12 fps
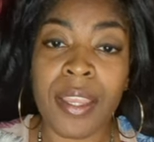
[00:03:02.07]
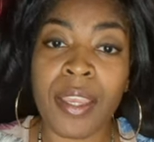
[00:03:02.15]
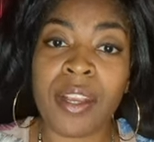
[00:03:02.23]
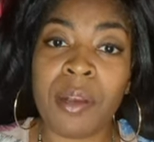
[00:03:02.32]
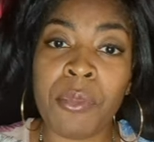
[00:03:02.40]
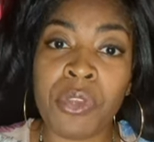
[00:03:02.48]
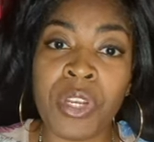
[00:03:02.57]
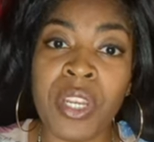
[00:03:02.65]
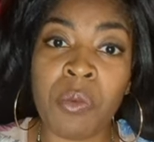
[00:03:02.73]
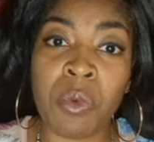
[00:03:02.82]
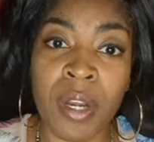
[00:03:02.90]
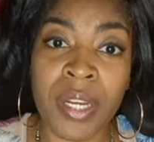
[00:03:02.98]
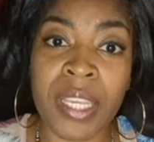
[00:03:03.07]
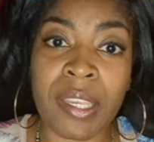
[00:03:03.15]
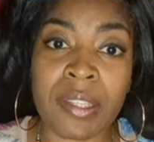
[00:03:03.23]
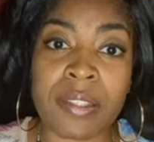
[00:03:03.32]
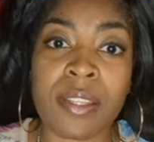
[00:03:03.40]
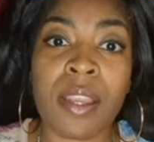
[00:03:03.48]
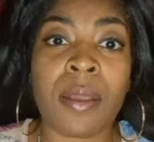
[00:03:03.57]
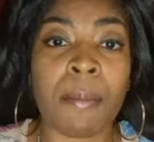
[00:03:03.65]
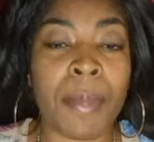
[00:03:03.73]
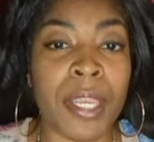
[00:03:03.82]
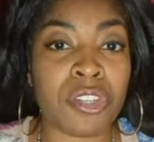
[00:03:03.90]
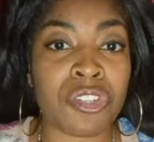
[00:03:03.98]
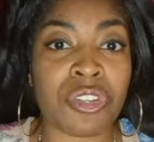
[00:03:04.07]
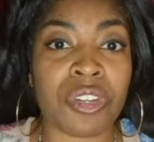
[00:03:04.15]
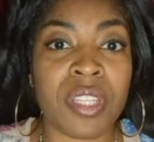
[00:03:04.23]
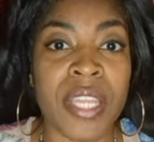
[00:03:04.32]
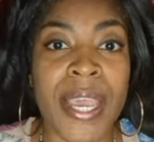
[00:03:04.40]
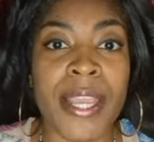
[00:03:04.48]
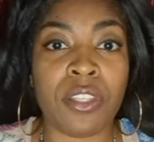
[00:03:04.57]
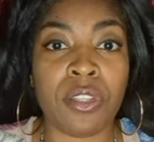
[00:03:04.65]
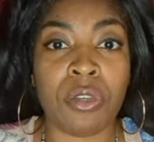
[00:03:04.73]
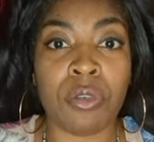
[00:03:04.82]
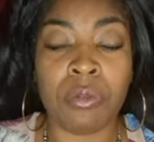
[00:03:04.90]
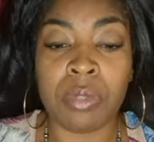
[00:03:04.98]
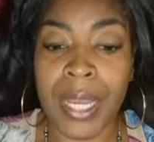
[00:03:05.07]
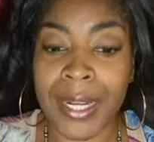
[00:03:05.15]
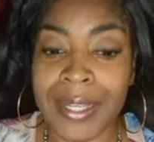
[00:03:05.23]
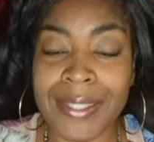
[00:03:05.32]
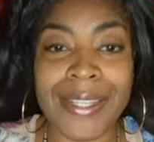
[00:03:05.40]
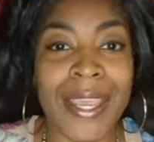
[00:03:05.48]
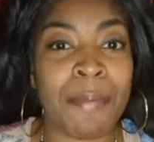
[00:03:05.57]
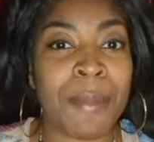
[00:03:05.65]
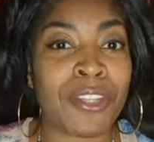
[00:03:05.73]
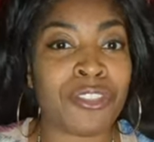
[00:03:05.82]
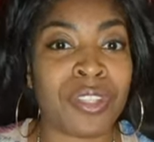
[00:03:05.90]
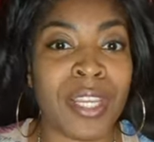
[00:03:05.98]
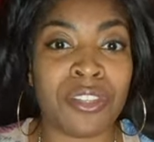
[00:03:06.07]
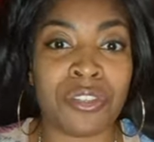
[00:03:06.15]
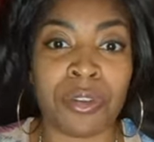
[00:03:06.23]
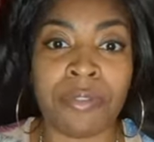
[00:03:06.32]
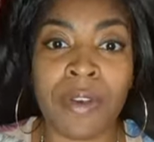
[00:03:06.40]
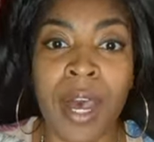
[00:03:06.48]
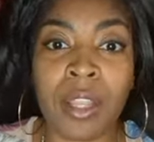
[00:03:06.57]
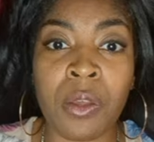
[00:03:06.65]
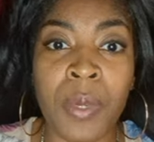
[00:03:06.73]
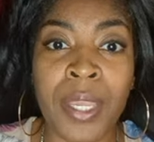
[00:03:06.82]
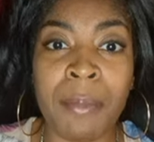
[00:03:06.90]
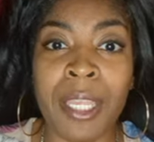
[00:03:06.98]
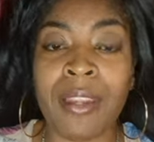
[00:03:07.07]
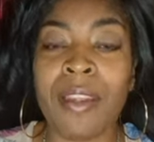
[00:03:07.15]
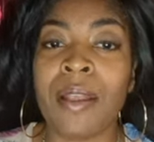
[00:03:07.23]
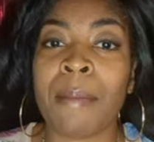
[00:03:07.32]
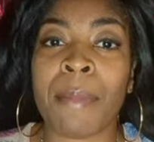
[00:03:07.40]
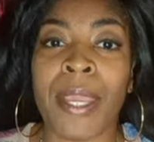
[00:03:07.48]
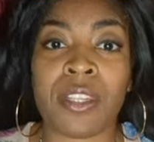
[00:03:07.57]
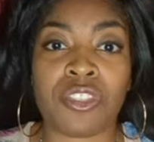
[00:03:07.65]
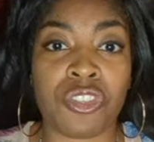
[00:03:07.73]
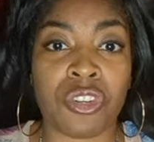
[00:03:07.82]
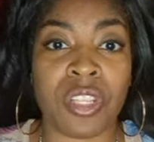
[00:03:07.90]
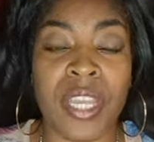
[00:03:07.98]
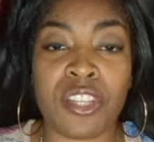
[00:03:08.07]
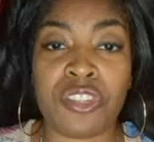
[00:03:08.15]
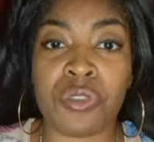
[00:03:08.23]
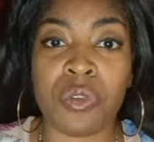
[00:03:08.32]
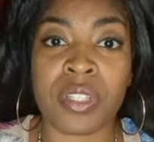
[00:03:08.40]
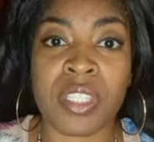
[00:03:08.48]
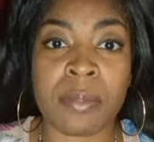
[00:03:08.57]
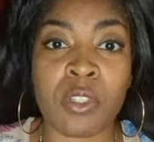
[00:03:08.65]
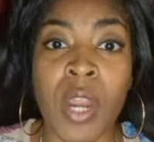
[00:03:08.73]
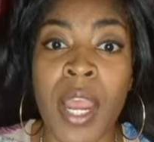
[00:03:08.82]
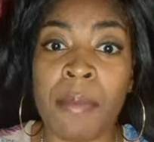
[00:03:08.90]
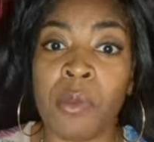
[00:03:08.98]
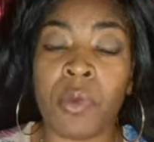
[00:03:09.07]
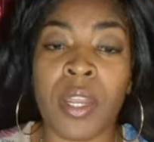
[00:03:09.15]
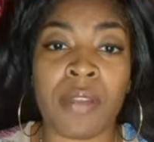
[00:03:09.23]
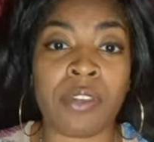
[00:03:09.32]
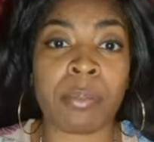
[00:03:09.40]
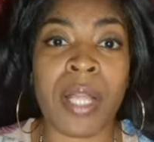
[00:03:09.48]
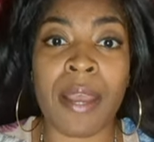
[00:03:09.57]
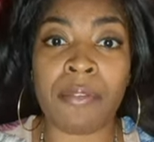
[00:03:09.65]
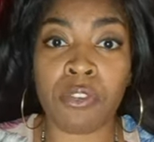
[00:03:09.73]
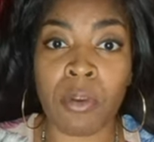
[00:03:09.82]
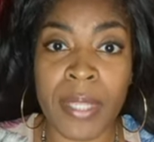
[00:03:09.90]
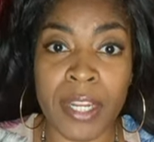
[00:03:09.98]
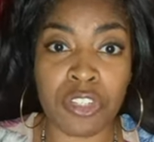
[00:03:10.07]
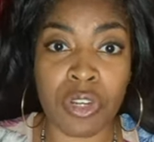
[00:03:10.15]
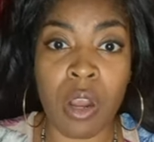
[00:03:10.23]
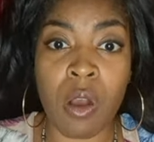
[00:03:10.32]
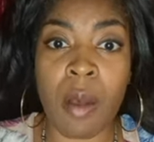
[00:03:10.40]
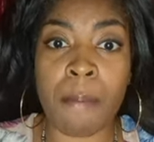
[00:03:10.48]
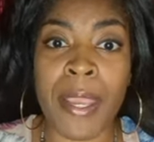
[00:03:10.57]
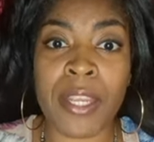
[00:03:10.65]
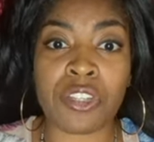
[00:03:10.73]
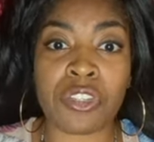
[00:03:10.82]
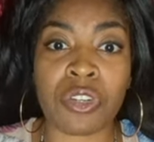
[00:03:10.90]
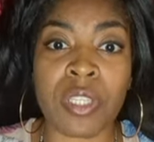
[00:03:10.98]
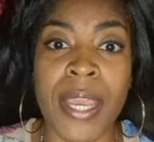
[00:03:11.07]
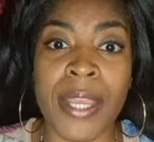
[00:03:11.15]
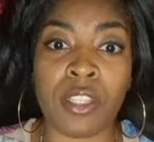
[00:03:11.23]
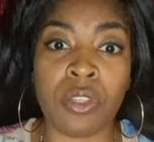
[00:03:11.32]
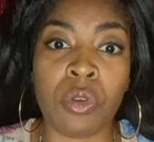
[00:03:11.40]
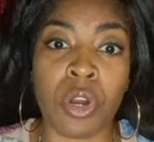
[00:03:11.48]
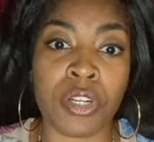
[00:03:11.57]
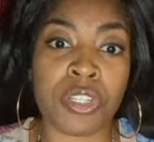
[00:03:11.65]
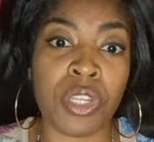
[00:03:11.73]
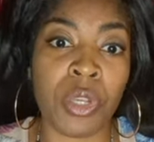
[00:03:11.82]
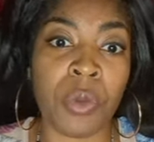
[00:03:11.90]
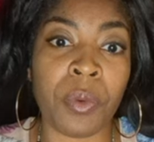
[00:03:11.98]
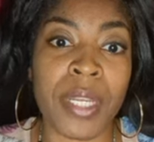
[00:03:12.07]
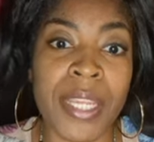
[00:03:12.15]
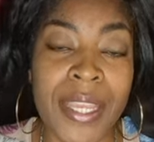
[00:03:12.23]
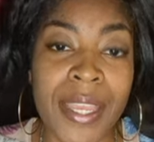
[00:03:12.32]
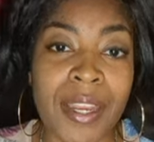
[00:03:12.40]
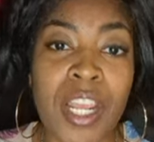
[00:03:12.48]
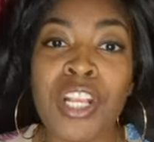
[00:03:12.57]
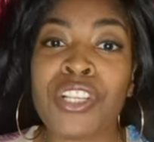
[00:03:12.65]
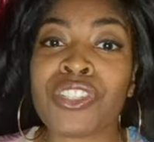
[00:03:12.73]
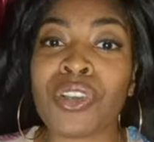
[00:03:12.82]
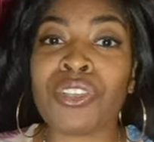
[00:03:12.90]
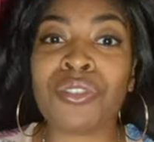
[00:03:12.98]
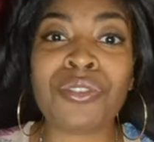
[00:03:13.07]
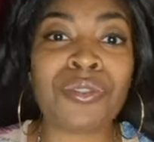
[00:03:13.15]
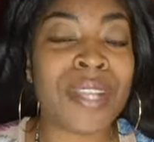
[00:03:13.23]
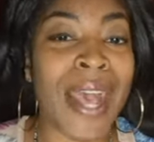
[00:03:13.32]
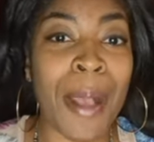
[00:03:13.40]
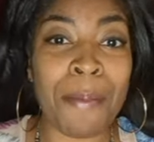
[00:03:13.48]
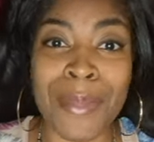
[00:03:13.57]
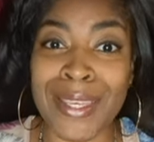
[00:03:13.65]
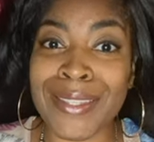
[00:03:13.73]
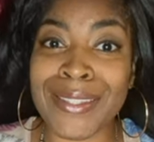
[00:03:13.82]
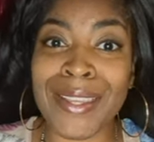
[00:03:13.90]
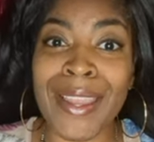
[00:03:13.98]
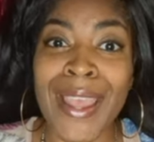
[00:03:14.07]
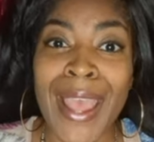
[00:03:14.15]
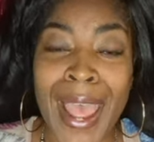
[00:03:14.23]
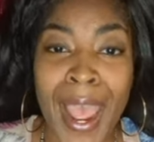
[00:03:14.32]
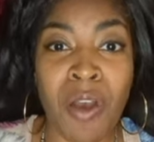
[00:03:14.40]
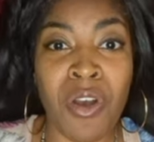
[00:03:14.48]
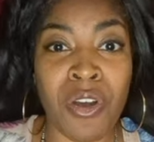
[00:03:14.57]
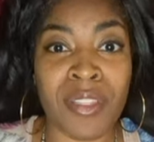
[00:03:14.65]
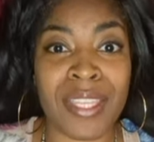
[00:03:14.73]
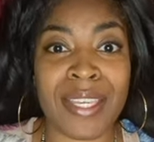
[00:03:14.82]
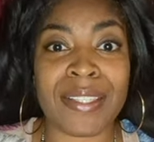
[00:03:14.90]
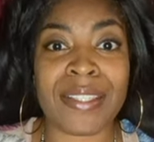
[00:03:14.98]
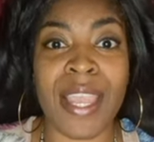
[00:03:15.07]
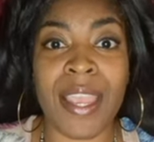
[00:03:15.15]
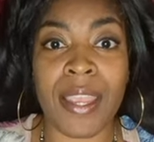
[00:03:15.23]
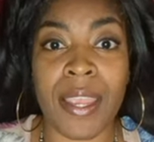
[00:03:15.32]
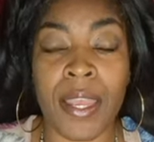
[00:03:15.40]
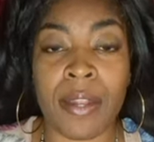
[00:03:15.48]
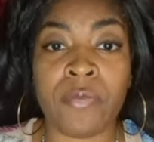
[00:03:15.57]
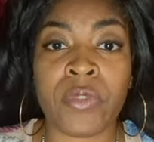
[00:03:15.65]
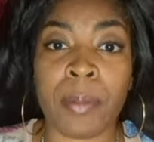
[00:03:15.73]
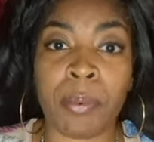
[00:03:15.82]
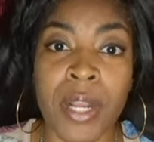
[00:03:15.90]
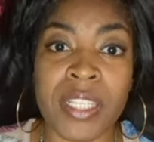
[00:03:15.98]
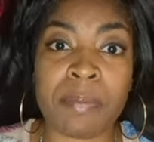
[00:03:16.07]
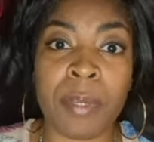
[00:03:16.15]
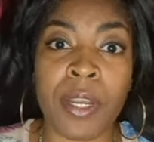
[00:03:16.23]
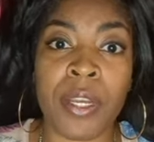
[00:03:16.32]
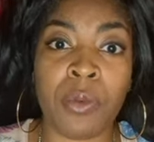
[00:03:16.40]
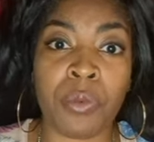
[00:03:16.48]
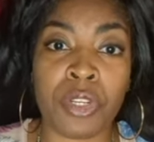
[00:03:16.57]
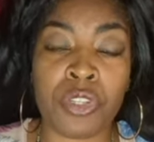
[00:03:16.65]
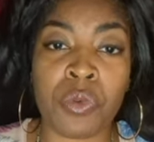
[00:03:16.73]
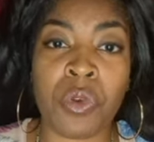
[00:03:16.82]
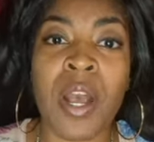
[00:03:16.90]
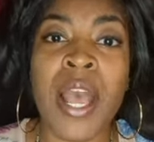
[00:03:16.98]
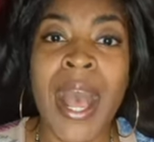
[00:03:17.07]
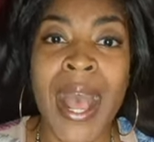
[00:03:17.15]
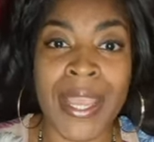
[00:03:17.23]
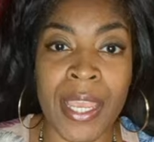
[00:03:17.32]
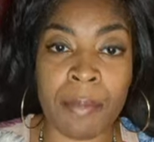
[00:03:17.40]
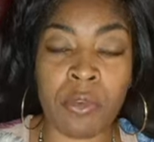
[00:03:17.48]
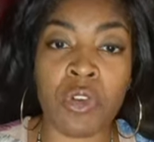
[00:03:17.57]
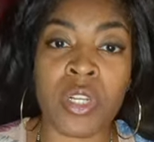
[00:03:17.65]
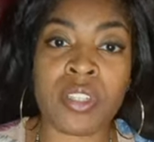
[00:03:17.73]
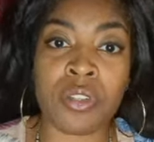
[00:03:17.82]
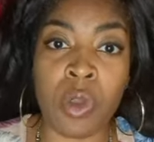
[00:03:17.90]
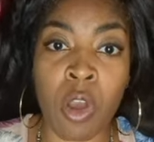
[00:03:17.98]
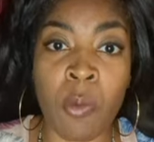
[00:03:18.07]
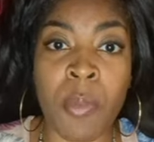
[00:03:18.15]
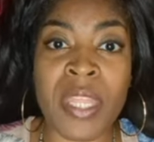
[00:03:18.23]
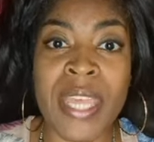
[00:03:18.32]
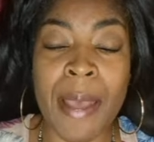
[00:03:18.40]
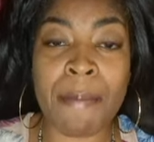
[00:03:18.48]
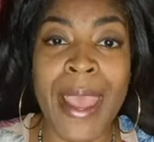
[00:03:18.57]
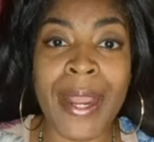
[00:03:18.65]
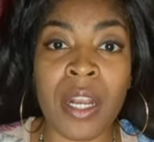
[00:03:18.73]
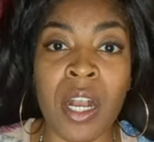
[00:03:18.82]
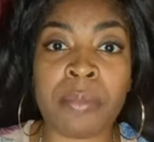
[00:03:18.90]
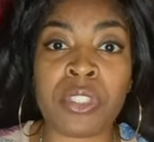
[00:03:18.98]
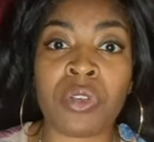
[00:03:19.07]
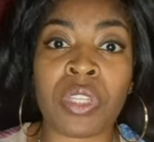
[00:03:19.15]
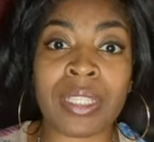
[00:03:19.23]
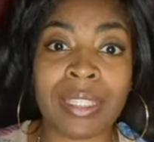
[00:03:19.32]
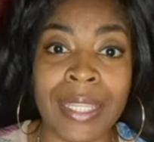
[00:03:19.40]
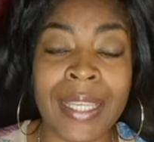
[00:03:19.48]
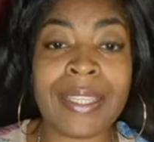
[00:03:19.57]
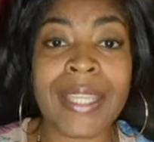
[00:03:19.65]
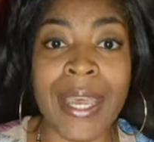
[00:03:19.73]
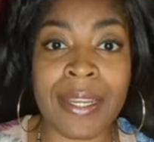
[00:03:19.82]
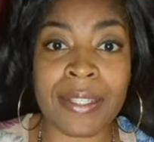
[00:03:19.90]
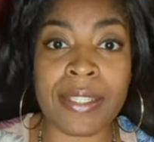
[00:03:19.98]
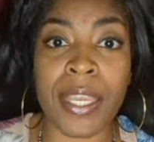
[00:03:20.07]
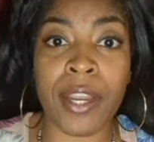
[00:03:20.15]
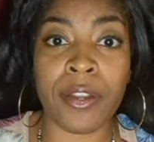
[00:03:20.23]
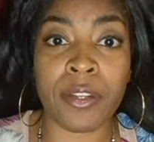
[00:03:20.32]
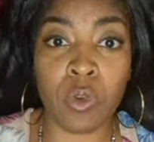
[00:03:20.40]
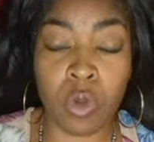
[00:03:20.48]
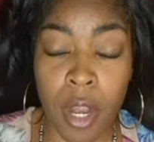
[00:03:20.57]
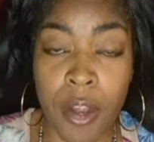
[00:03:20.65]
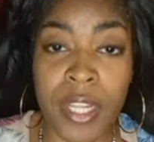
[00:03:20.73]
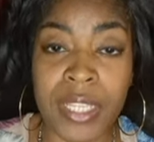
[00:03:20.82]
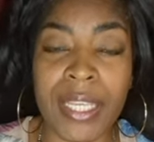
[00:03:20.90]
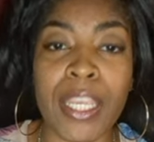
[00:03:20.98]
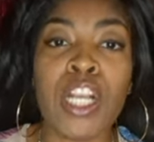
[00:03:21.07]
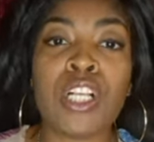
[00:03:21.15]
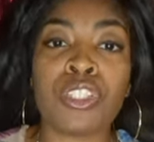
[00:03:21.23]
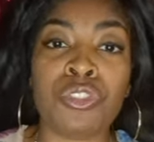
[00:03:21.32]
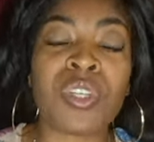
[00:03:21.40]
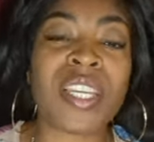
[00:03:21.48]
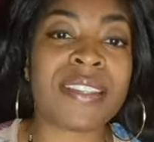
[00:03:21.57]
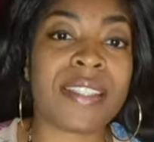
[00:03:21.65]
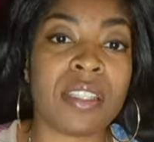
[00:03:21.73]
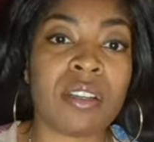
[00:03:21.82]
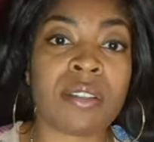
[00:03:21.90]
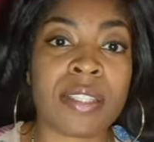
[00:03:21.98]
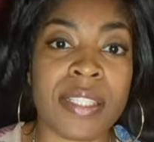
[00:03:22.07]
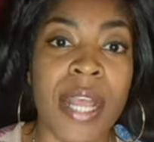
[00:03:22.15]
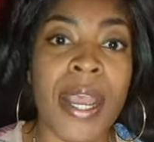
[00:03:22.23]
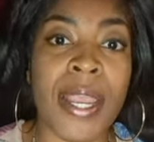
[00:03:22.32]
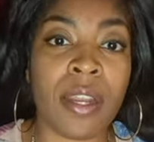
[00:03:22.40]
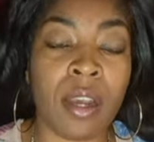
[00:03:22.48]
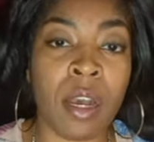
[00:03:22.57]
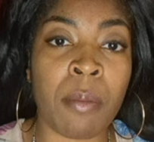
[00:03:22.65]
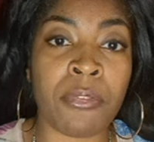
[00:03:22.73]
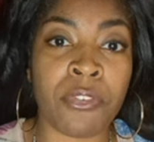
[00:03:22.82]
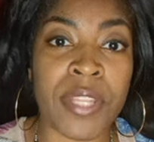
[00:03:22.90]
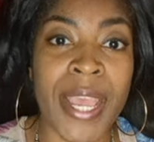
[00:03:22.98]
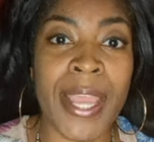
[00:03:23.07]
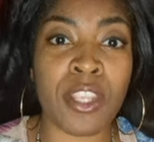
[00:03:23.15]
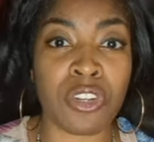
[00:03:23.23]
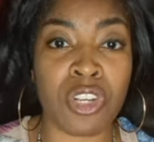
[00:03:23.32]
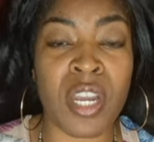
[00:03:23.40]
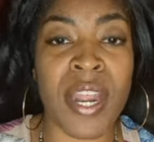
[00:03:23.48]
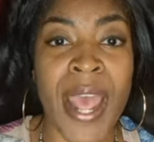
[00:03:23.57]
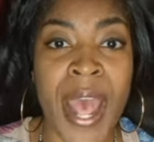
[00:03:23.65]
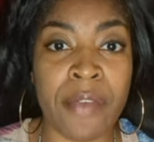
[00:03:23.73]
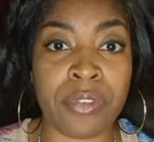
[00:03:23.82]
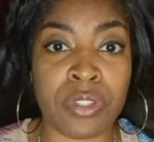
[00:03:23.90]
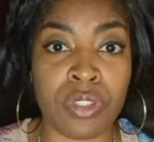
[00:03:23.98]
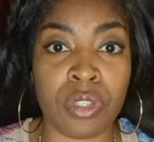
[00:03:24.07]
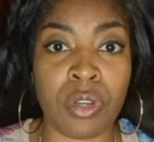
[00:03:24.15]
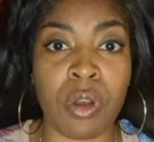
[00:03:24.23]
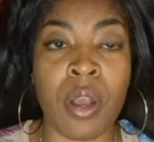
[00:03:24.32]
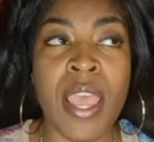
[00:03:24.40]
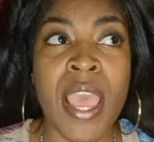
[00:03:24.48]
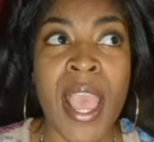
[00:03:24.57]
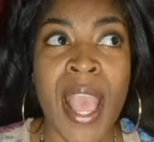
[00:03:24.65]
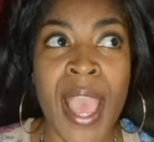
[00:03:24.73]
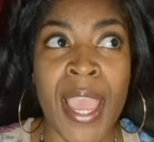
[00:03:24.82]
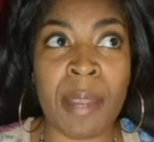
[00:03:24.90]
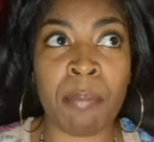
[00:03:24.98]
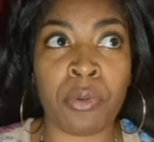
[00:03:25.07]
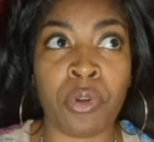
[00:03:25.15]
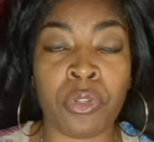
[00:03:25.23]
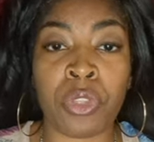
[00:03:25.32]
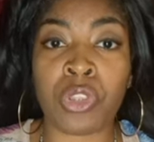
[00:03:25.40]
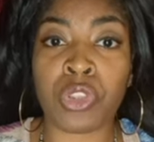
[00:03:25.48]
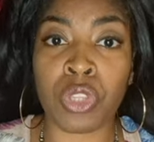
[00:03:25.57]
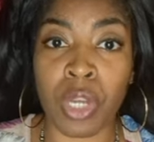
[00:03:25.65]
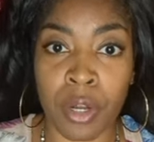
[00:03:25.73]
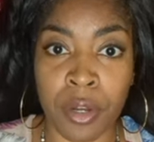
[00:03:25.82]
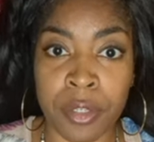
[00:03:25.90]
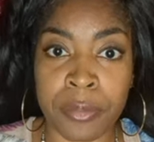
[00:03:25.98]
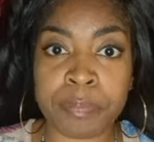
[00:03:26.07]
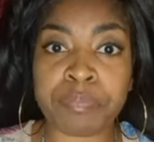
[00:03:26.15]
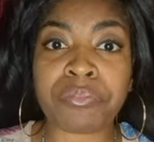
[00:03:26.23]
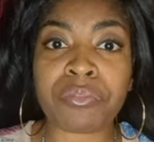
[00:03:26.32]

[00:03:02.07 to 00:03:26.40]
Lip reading: in community workings, make sure that you, like I said, make sure that you're following me, make sure that you are subscribing, whatever platform that you're on, make sure that you are tuned in so you do not miss out on this. And the prosperity ritual, I am going to open that back up. So the link that is there currently, you can still sign up for that. You're going to have until April 3rd.